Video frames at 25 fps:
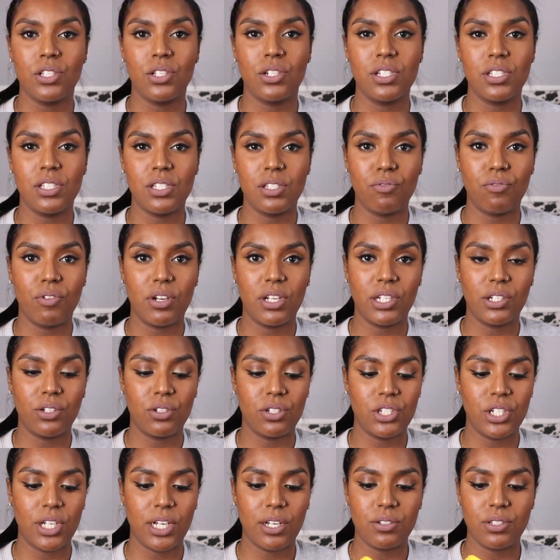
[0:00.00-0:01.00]
So this is a really
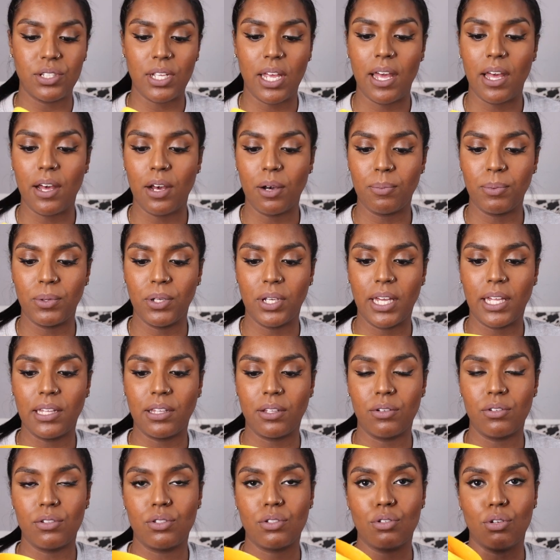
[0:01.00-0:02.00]
good gel to help you get
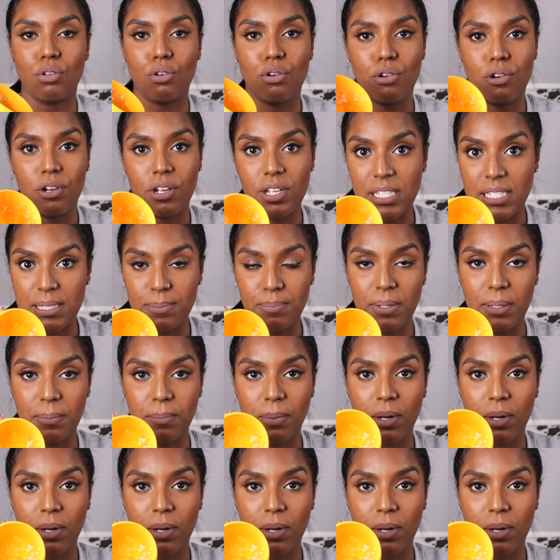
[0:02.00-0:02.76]
those crispy